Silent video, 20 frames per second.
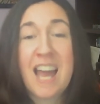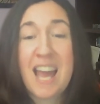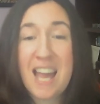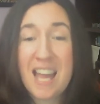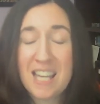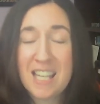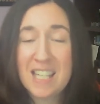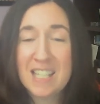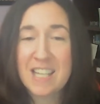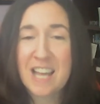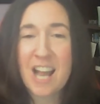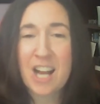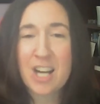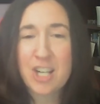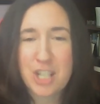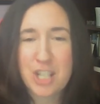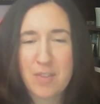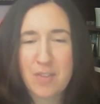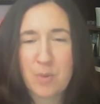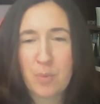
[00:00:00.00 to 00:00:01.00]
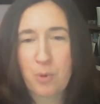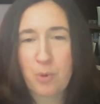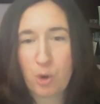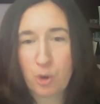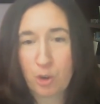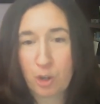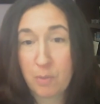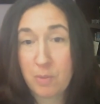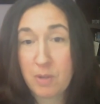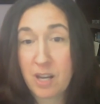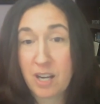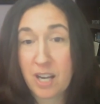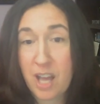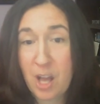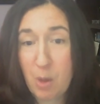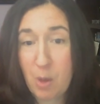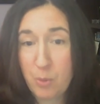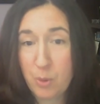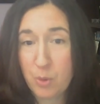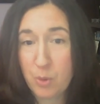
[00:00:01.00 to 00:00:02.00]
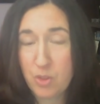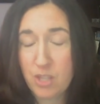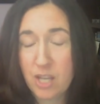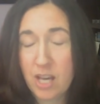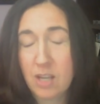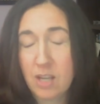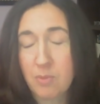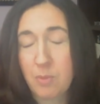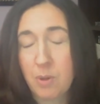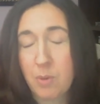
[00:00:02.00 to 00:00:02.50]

And I actually have a program now to help you with that.